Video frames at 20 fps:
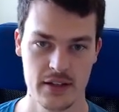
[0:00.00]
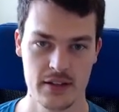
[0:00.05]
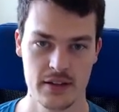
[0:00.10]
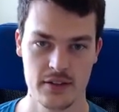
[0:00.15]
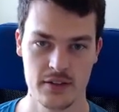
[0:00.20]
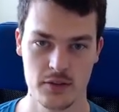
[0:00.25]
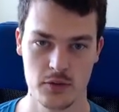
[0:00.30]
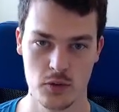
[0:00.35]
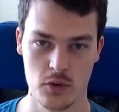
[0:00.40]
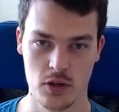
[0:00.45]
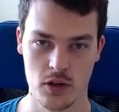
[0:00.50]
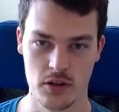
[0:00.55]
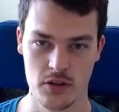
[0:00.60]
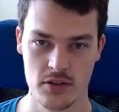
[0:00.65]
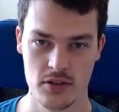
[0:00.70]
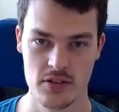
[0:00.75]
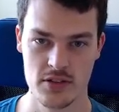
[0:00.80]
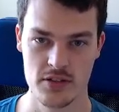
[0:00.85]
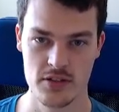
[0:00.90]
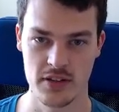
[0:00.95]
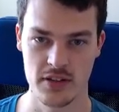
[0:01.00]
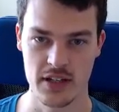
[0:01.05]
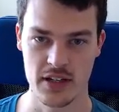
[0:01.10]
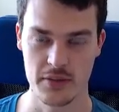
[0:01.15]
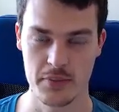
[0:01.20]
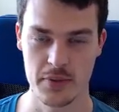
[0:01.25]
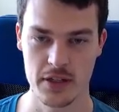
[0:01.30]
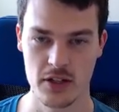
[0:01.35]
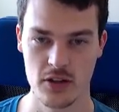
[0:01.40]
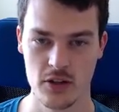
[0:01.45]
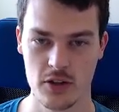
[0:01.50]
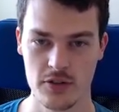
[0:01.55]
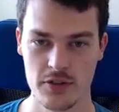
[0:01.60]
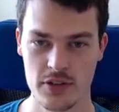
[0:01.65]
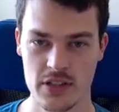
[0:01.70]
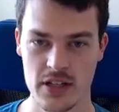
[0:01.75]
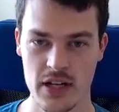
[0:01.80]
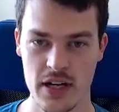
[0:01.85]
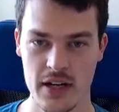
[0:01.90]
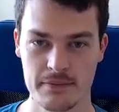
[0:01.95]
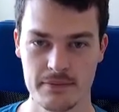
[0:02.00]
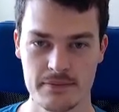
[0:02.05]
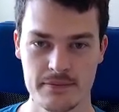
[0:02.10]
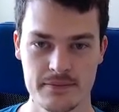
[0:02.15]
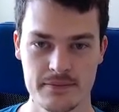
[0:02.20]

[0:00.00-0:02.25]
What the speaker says: Whoa, so they get bigger over time.